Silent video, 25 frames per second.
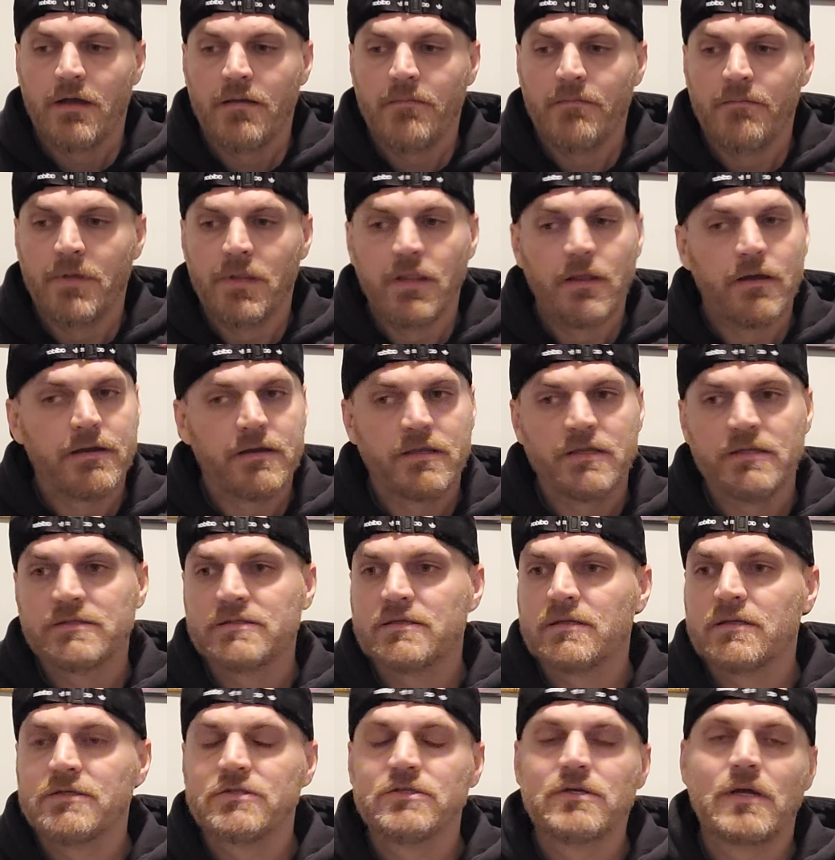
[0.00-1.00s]
Mullarkey's
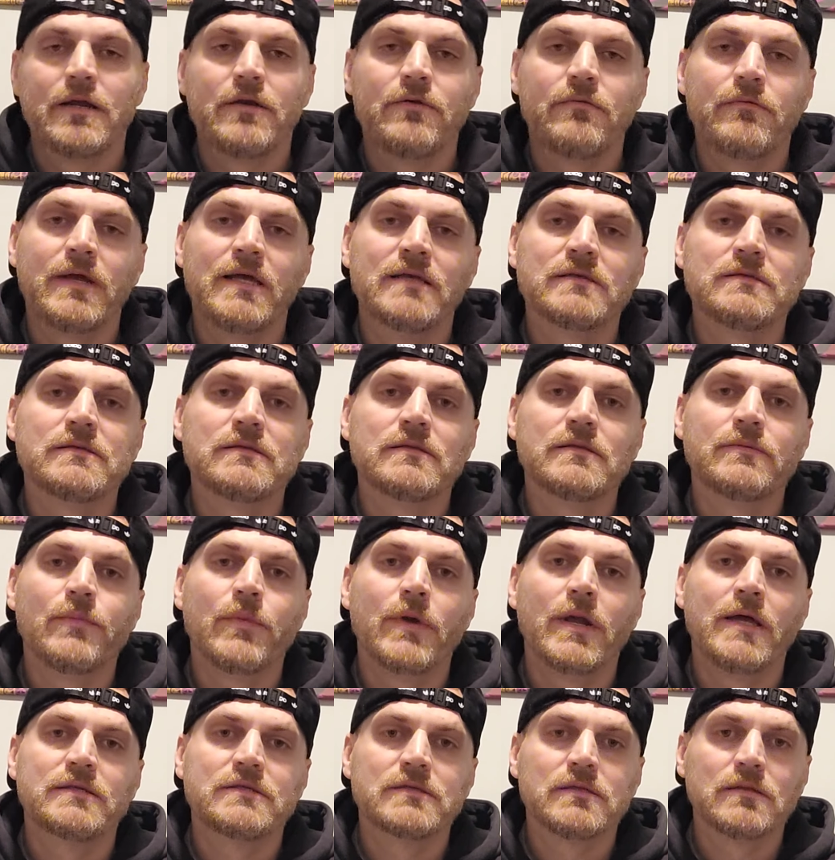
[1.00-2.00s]
going to try to wrestle him,
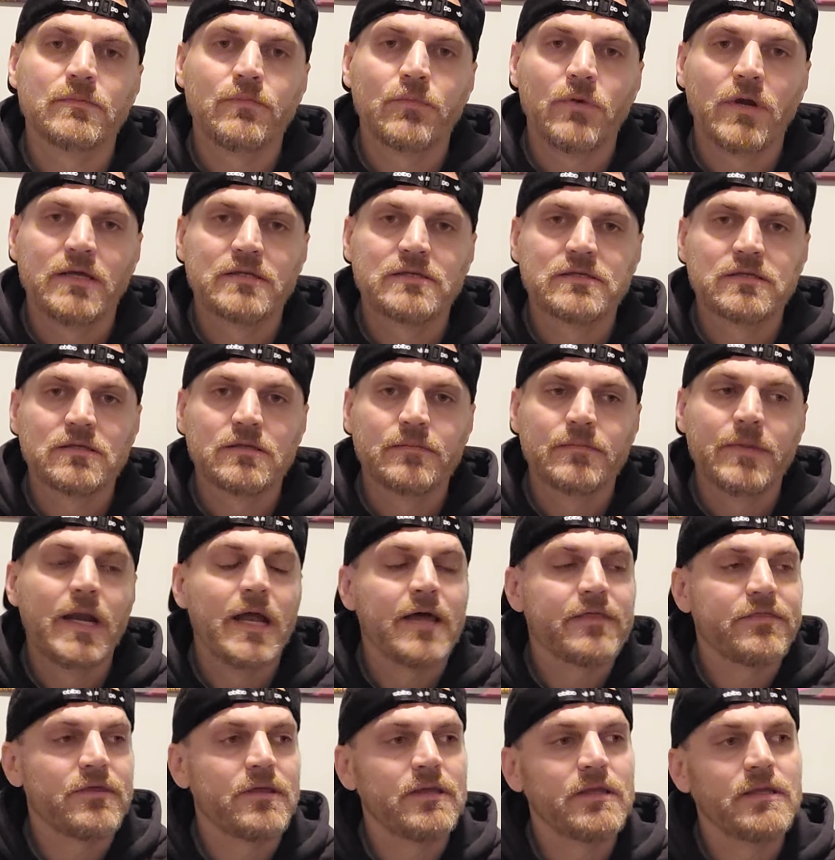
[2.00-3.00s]
wrestle him, wrestle him, and I
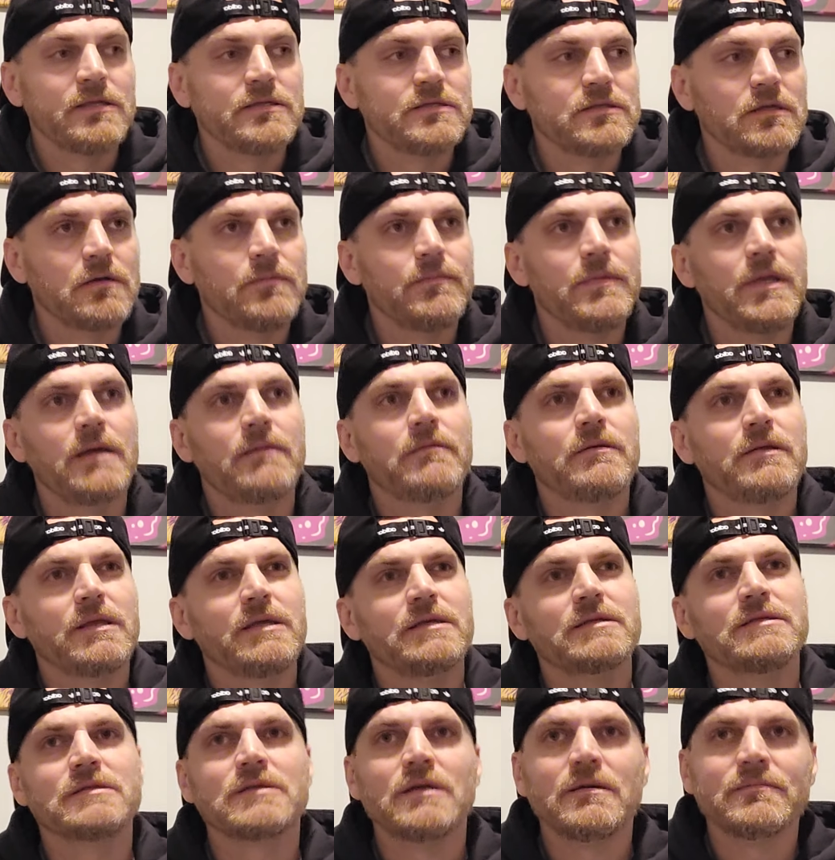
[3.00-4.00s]
think he's going to be able to
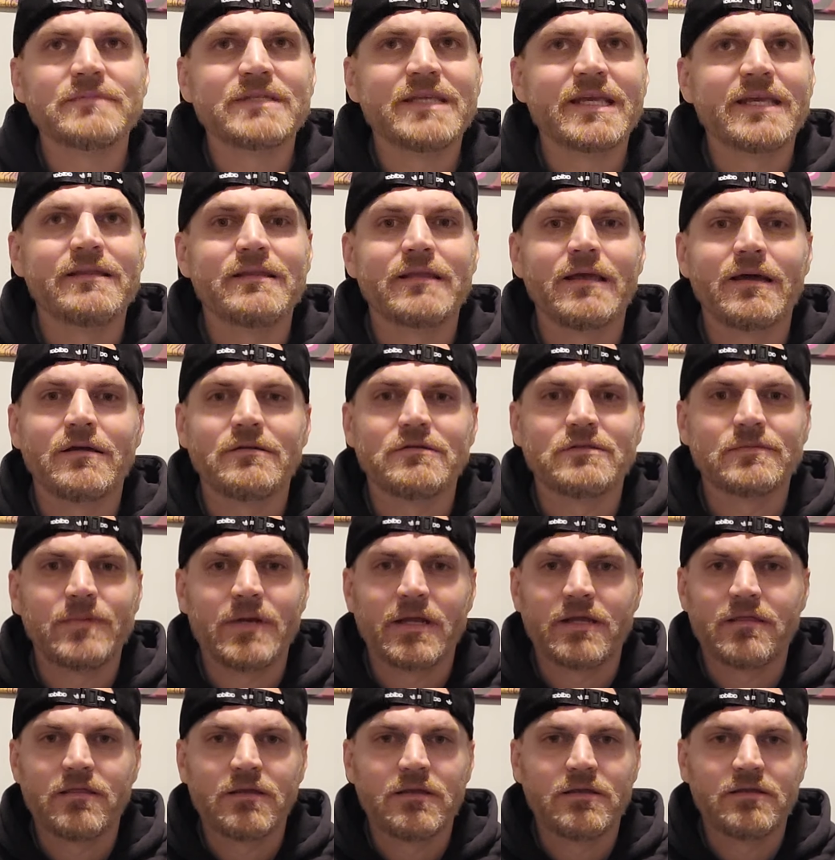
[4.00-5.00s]
get some takedowns, but
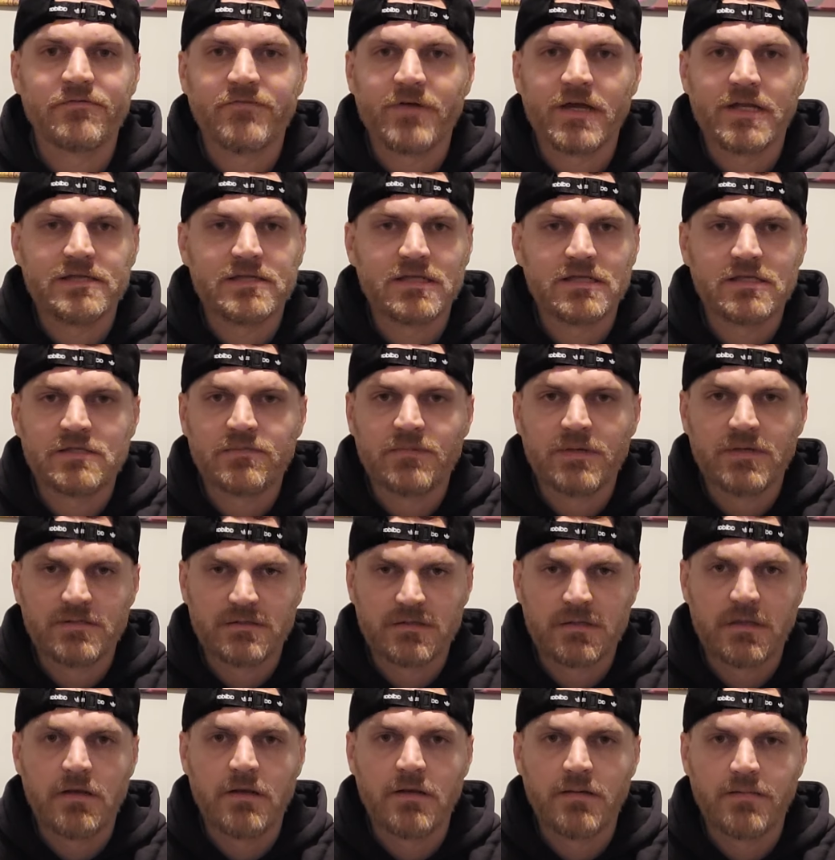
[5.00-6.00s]
I think Devonte
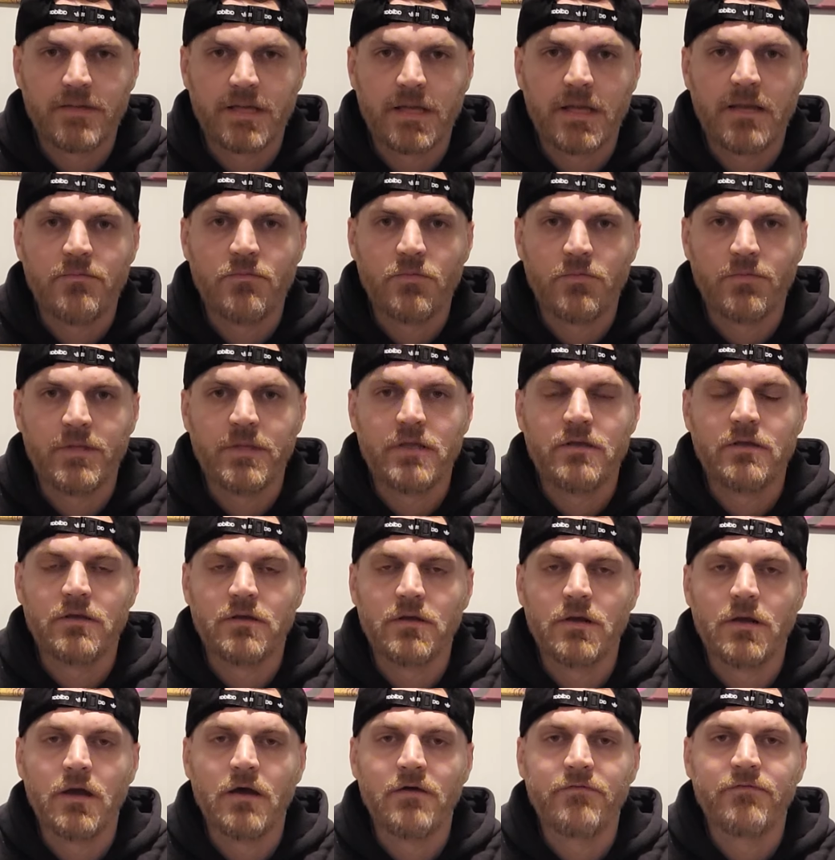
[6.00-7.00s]
Smith's get-up game will be good
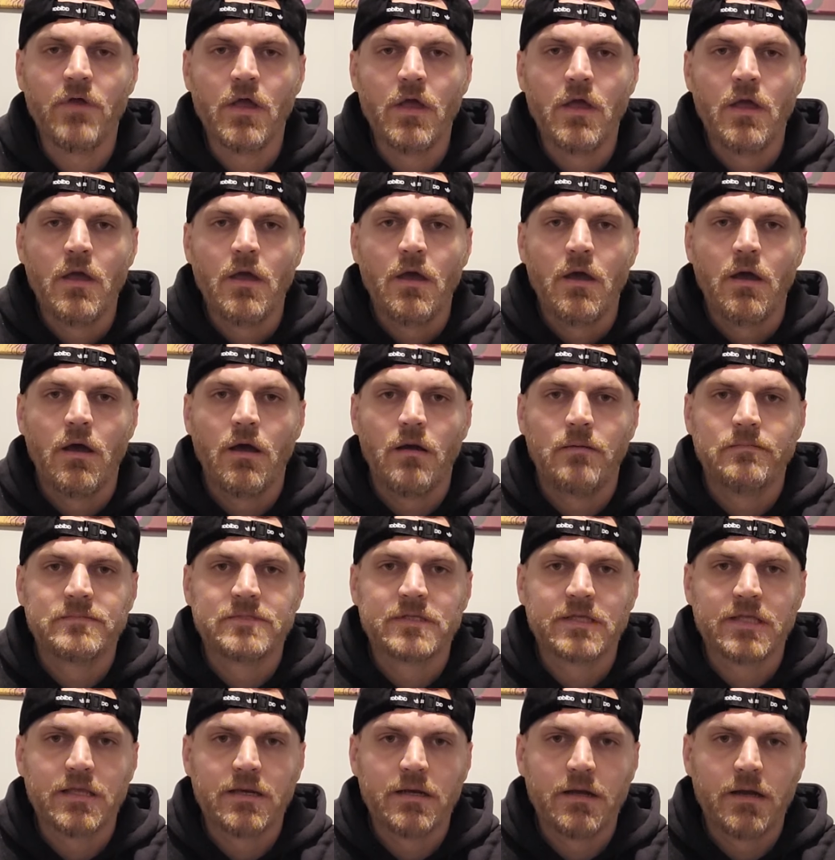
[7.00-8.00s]
enough um,
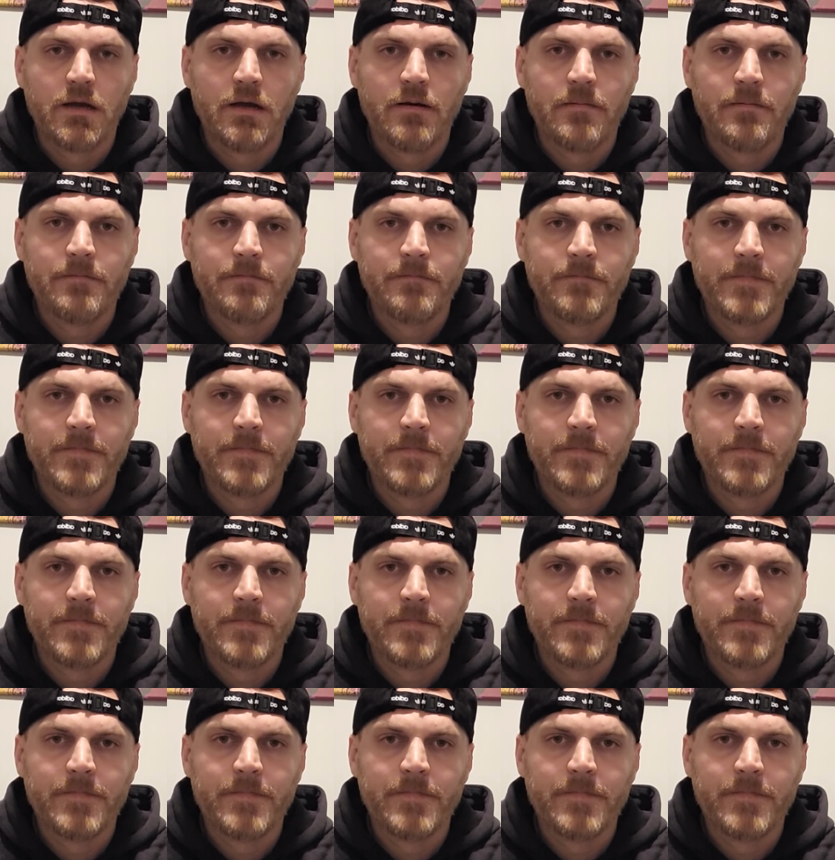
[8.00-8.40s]
to get up,